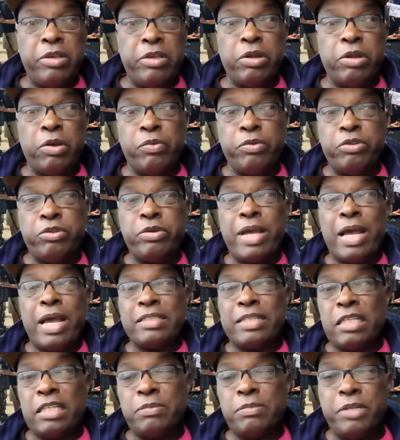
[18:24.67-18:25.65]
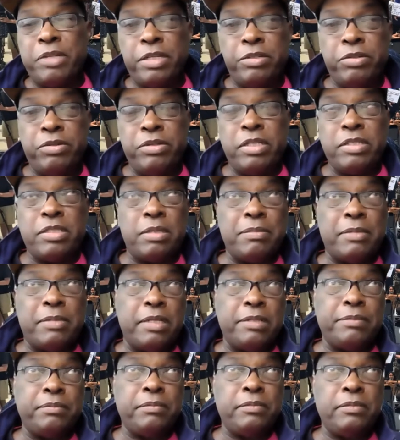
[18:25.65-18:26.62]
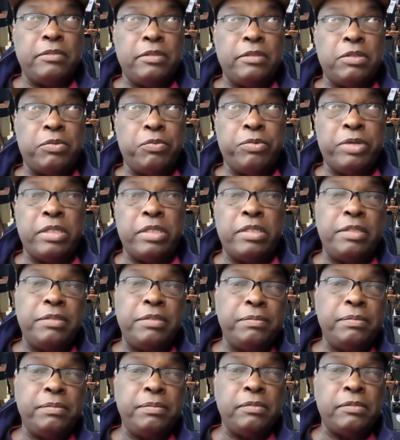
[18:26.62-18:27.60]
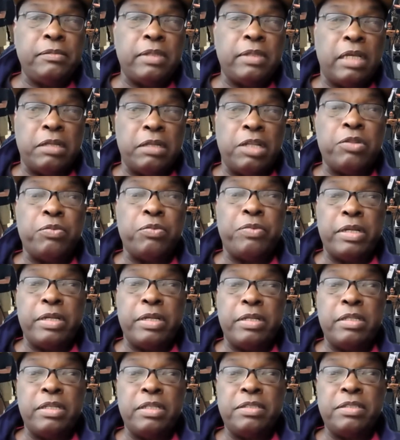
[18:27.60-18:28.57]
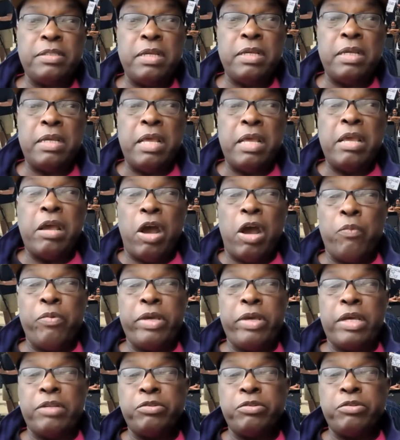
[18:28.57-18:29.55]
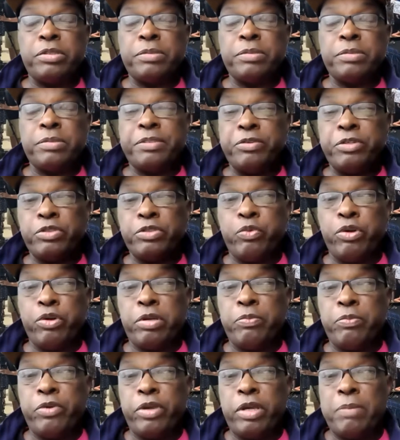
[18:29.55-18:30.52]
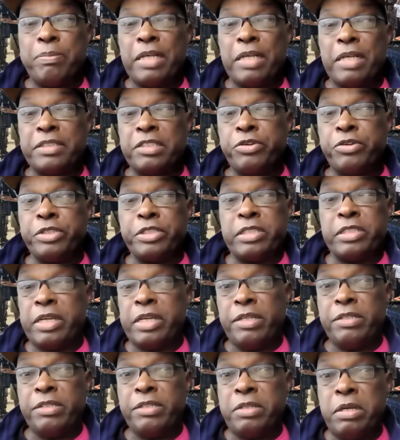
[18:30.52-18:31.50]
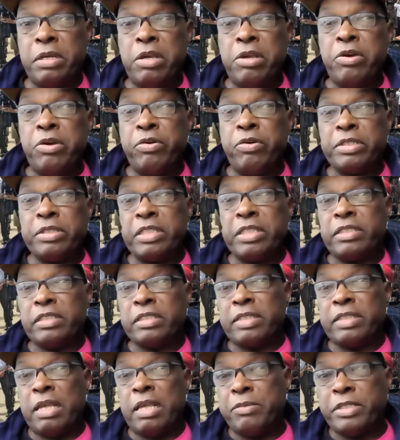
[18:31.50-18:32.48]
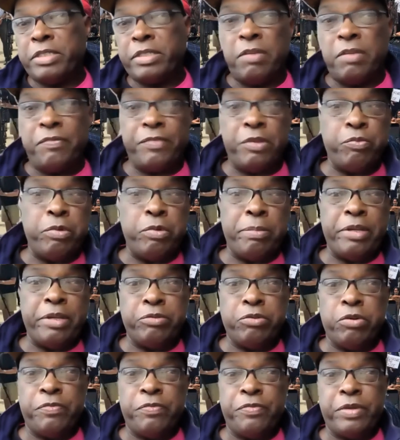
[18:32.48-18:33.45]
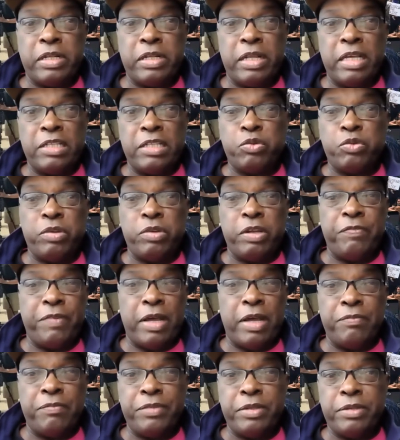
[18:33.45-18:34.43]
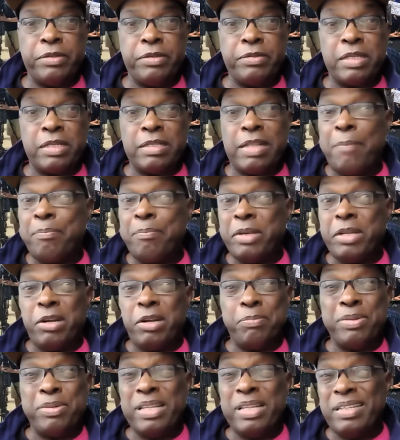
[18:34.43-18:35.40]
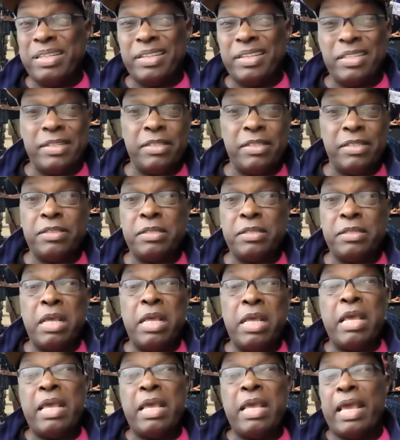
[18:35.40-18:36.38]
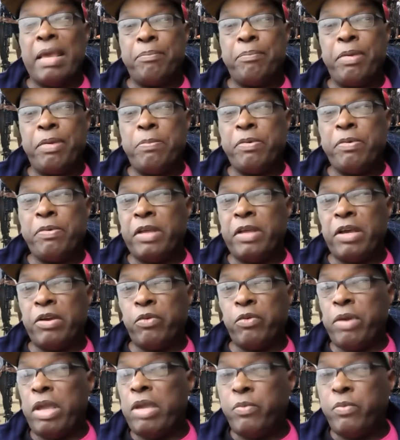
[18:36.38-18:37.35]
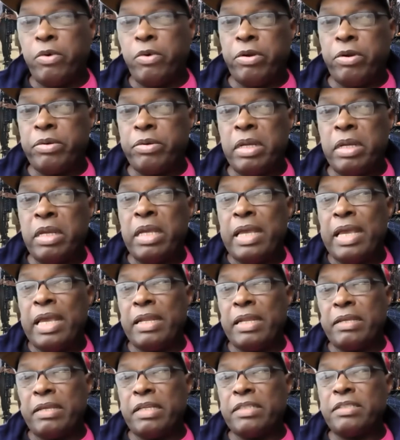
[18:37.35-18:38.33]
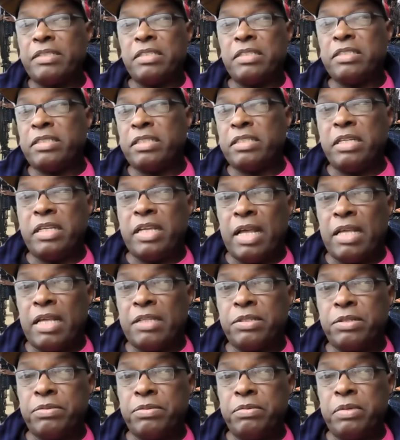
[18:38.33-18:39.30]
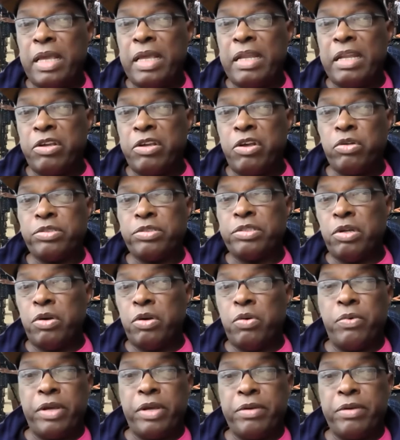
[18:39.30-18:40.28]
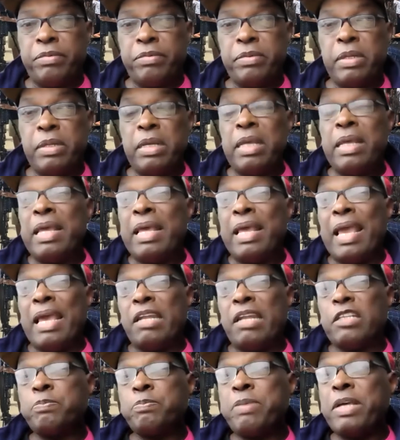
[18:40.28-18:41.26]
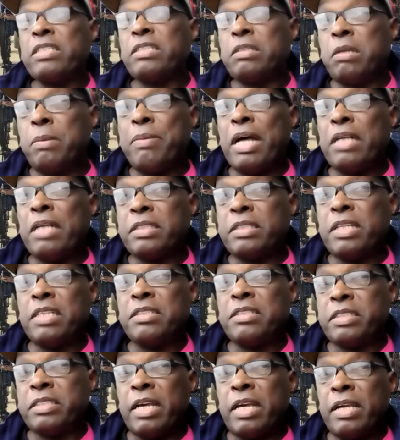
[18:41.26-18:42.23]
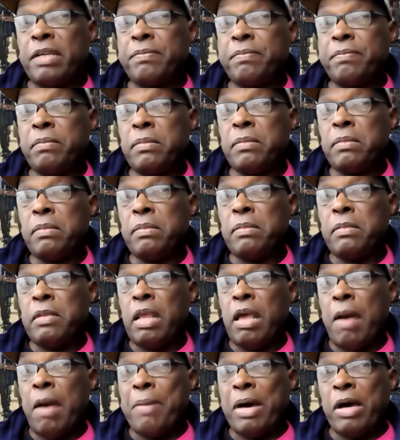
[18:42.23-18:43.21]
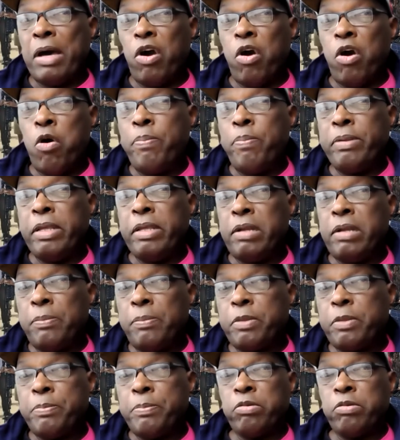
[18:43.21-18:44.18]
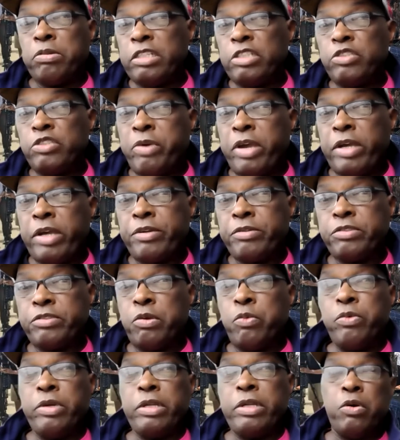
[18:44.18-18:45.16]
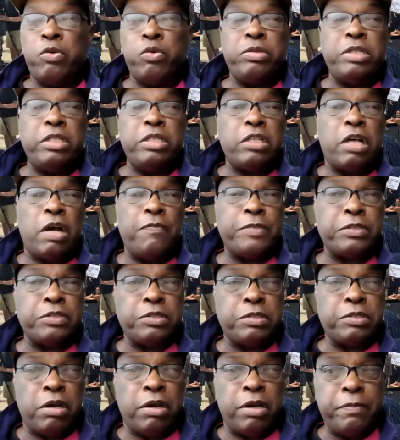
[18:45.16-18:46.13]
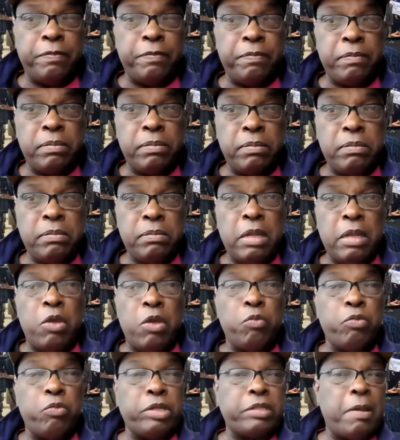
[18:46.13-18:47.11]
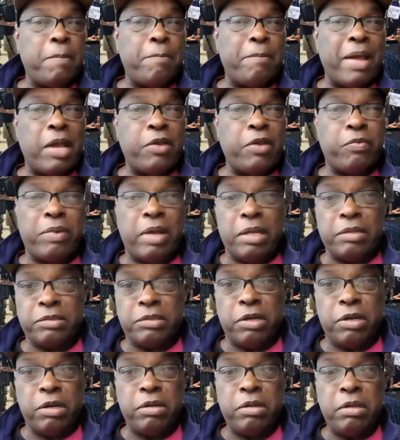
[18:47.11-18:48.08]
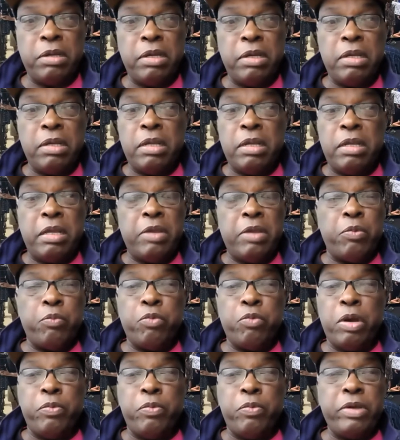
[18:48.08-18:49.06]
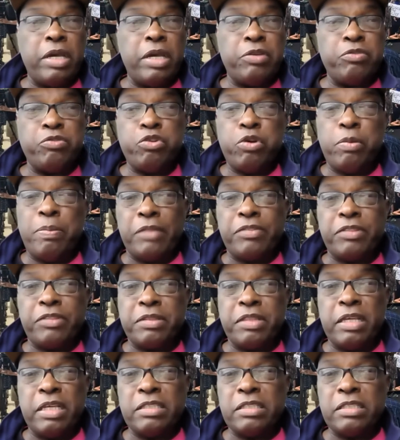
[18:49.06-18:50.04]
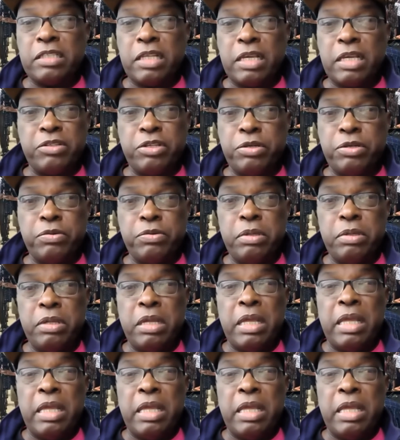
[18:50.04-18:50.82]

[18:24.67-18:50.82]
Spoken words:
You know, when you guys ask me to do this, I'm like, really? Another one of these? Are we going to do some serious work and bring about serious change? Or is this the same as stuff that we've been doing for the last 25 years? Because I've been on plenty of these. Mm-hmm. And people have done great work. And it gets to the city council and it goes nowhere. Mm-hmm. And especially about Sunshine, about opening up the police records so we know who these officers are, what their backgrounds are, what we're going to do about the things that they do,